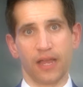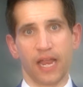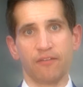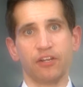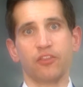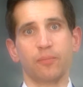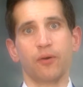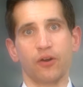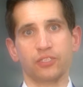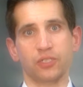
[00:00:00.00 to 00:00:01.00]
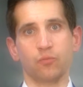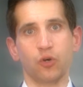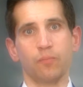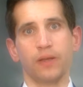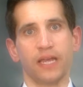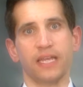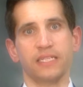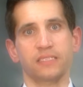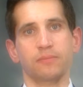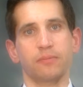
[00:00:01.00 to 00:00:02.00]
Every other person will
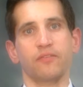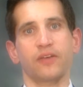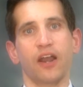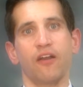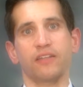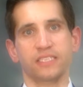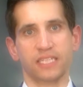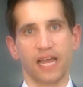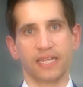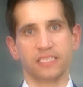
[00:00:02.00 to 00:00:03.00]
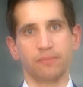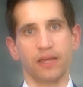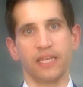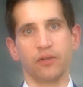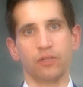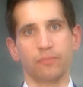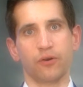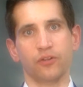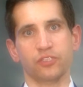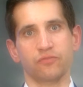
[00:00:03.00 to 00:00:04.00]
pay some type of inheritance tax depending on the
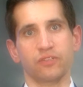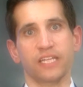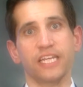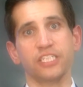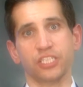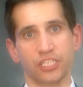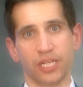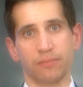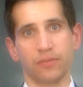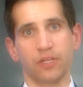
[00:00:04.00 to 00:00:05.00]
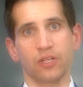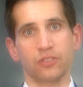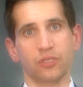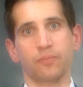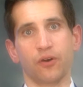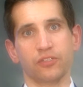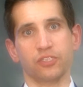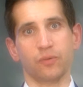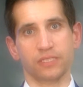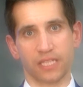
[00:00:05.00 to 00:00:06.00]
person's relationship to the
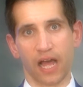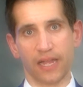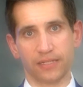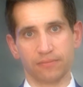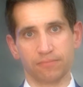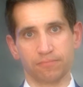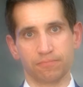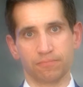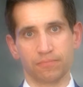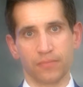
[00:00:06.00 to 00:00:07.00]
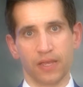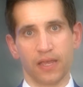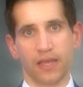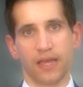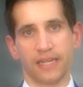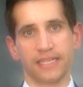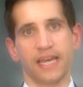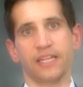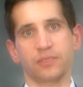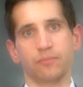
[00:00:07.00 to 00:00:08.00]
person who has died. And
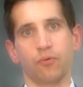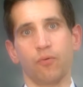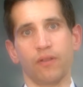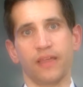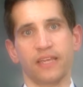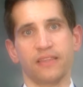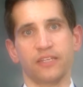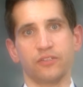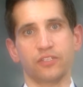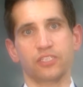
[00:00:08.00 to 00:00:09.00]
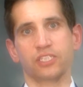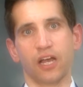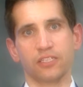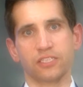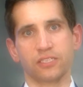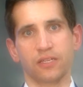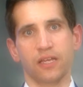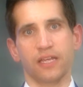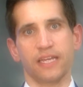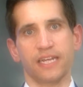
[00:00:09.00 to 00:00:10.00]
again, it's important that you discuss
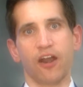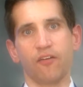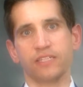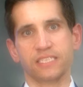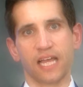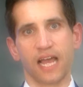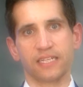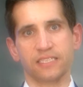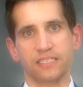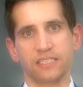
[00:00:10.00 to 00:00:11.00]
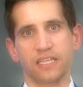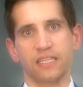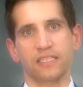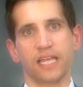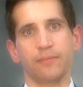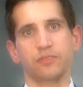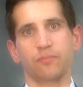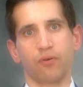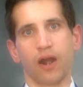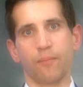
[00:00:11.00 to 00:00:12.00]
inheritance taxes, the types
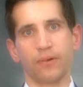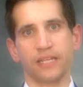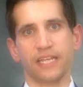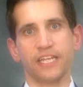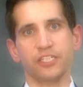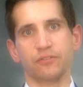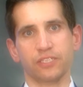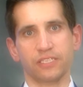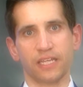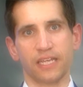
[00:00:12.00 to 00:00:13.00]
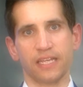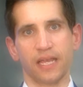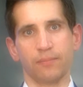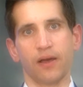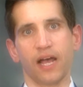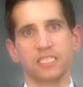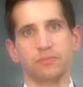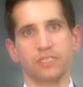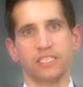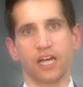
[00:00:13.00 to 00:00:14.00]
of property in your estate, and
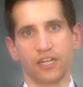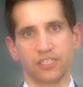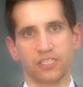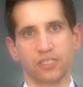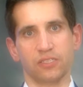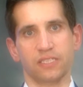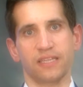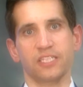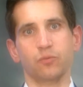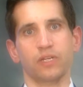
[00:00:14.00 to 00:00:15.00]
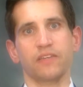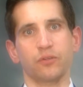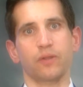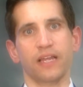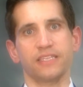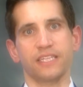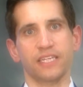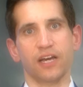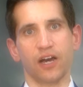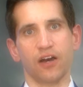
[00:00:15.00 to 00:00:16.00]
possible deductions, because this will give you an
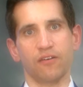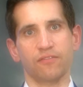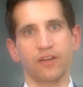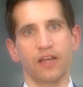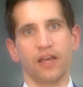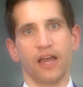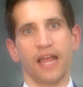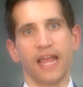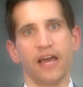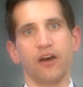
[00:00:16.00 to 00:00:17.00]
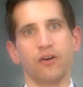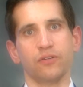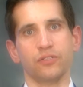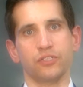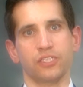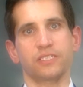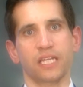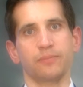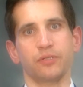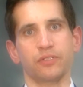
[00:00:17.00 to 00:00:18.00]
idea of how you should
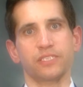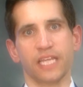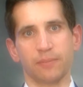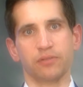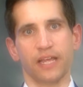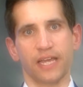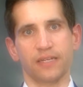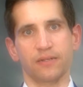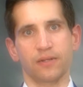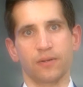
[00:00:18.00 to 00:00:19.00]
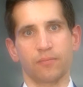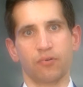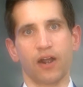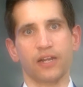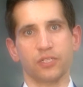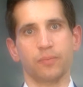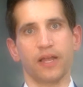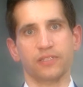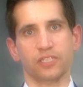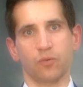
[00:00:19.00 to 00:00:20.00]
set up your estate plan prior to you
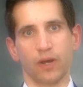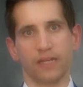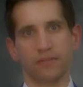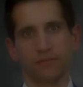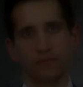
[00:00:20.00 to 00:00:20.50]
passing away.